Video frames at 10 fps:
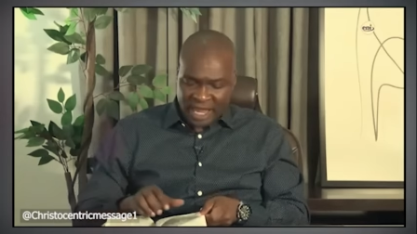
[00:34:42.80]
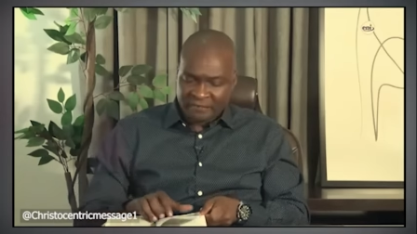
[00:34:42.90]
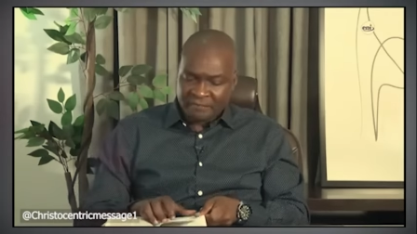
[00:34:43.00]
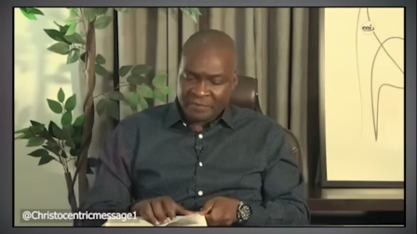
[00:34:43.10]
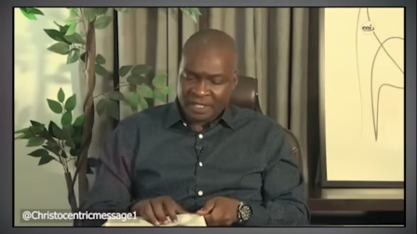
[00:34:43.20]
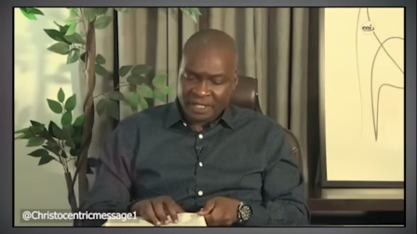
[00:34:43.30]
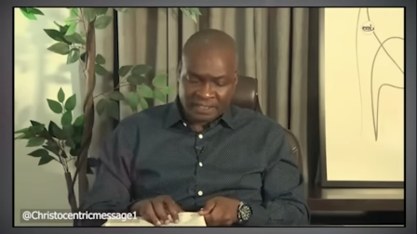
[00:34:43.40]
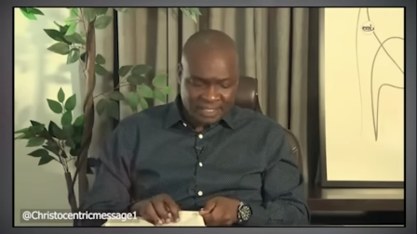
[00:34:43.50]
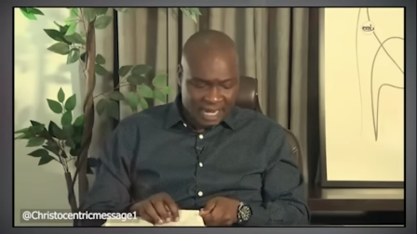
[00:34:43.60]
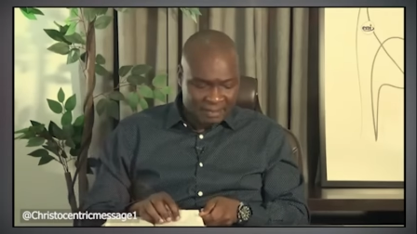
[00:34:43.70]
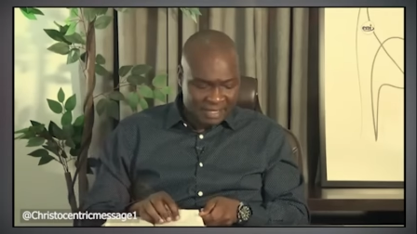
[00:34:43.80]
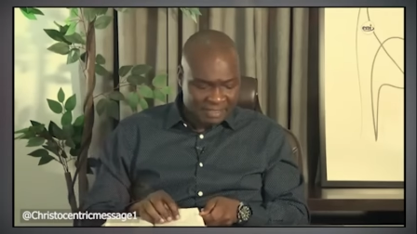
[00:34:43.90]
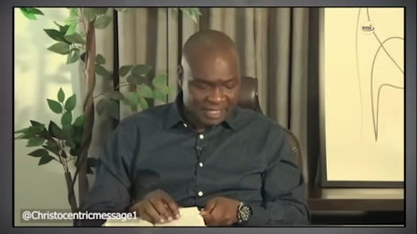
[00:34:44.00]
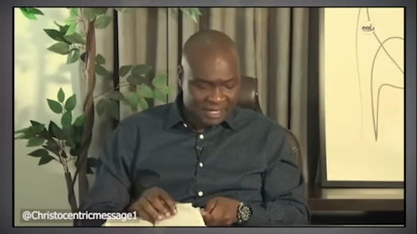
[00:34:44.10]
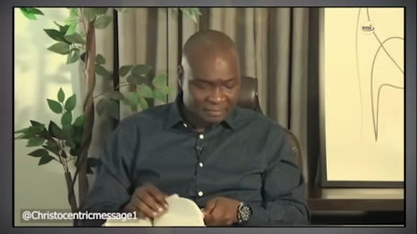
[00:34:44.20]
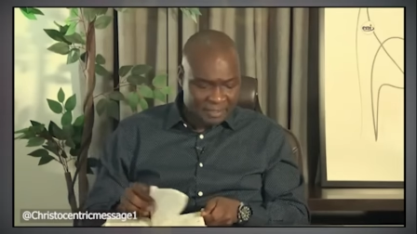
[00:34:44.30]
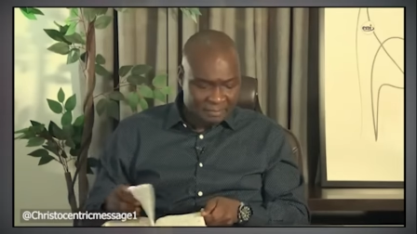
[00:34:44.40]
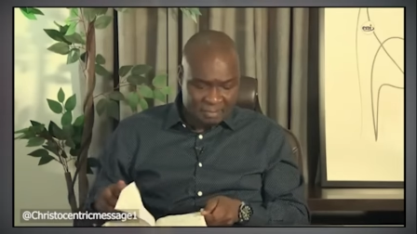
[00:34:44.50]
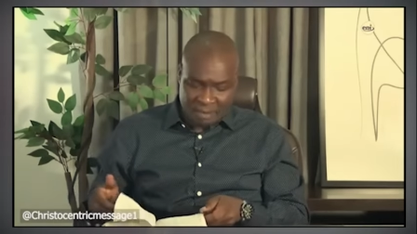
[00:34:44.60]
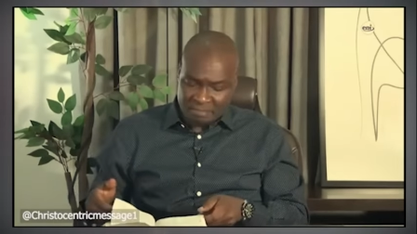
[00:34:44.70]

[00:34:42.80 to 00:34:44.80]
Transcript: Every time I celebrate my